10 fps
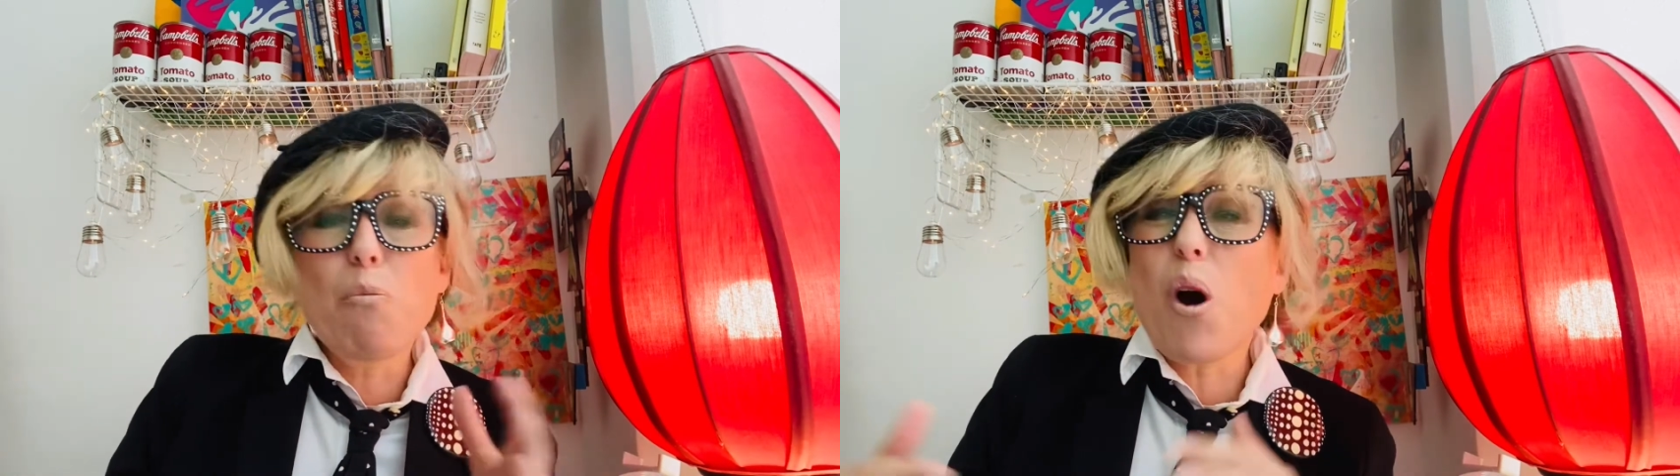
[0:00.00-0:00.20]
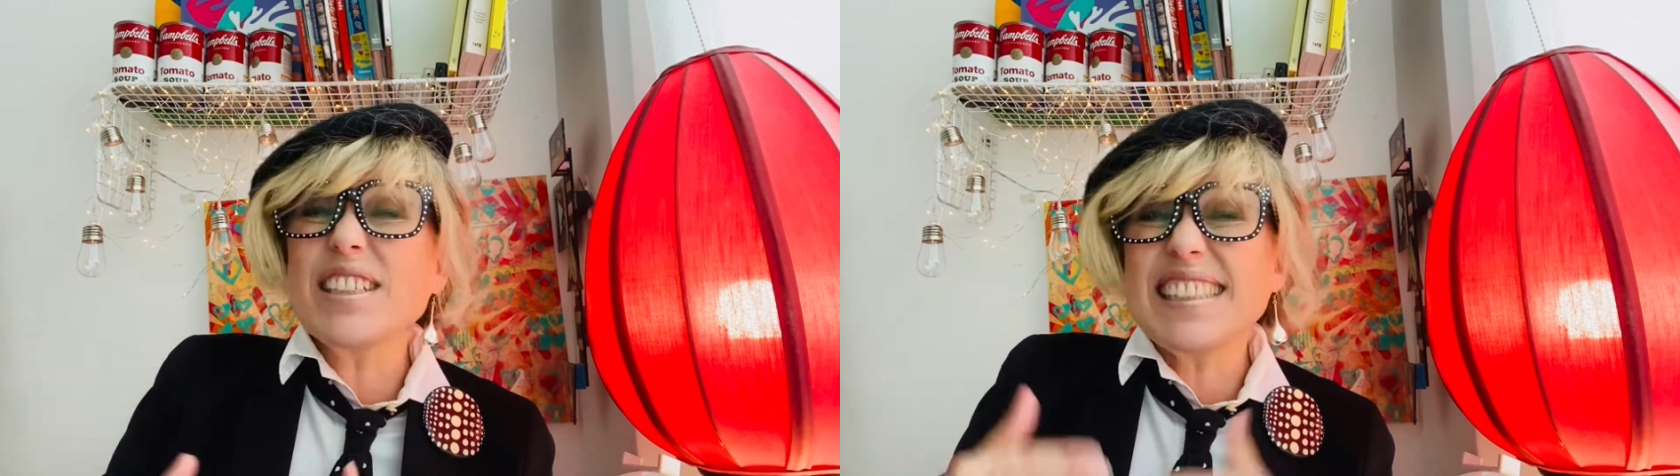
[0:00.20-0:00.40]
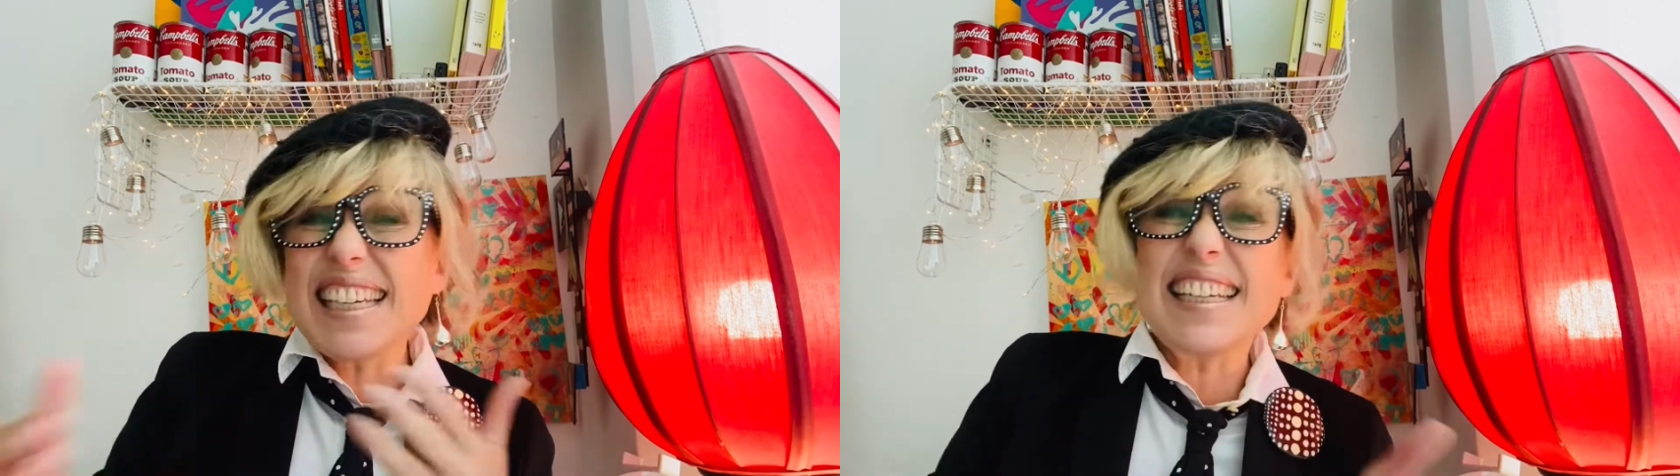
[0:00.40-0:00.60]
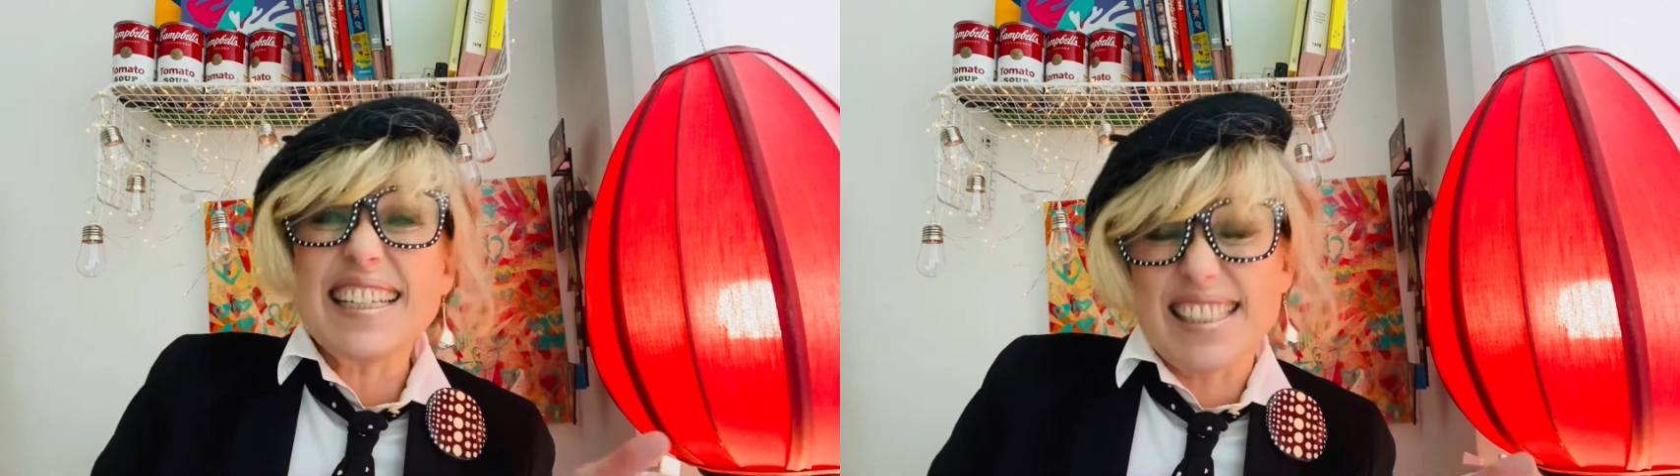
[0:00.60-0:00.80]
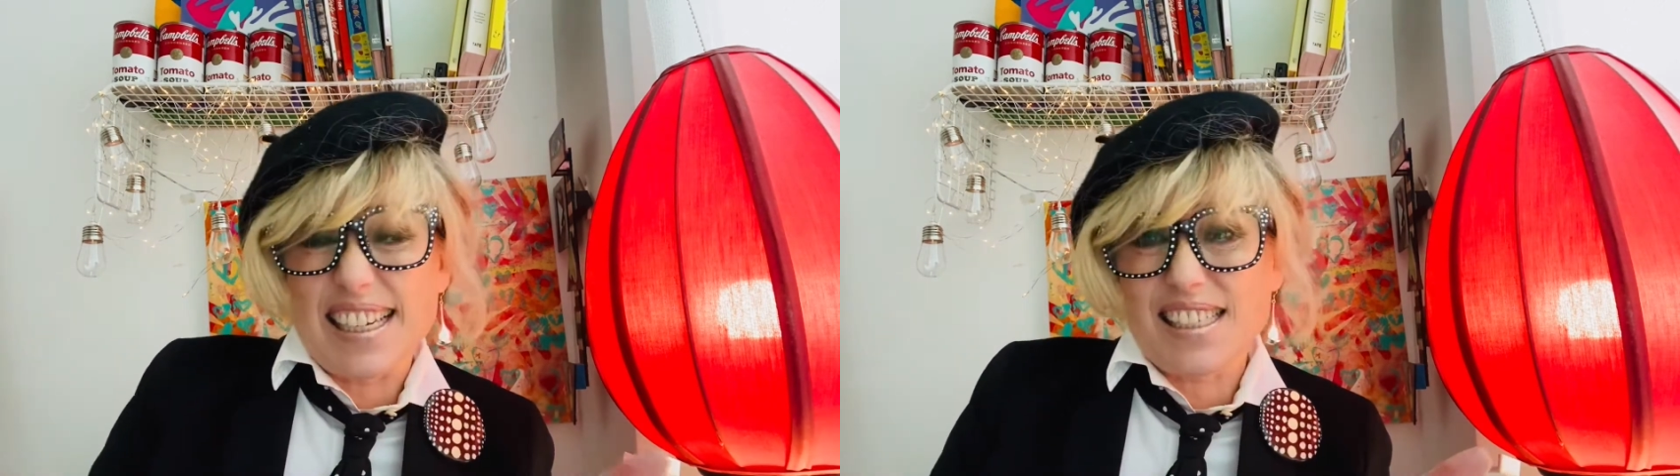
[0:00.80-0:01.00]
what did
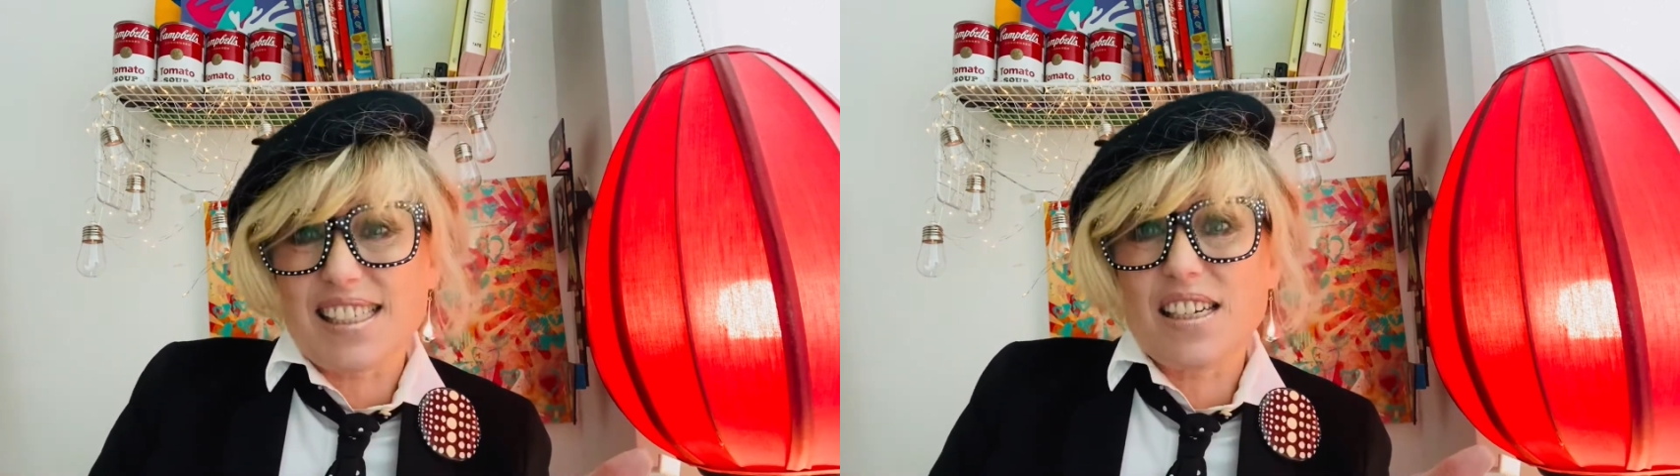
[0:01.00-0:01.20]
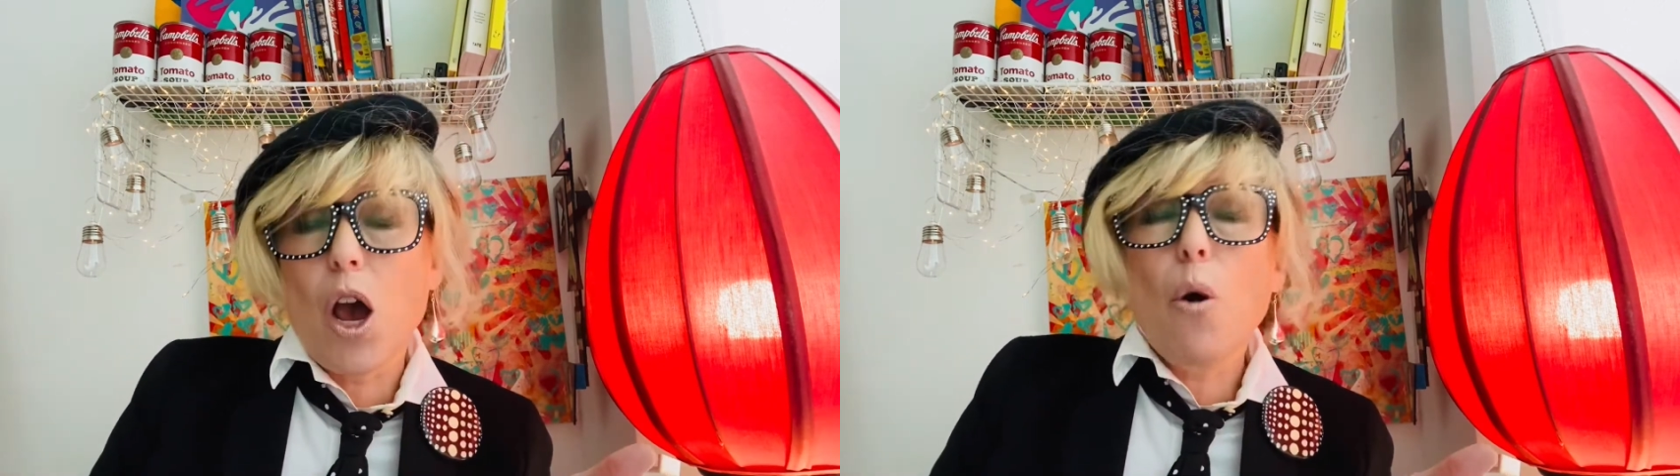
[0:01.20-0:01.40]
exist.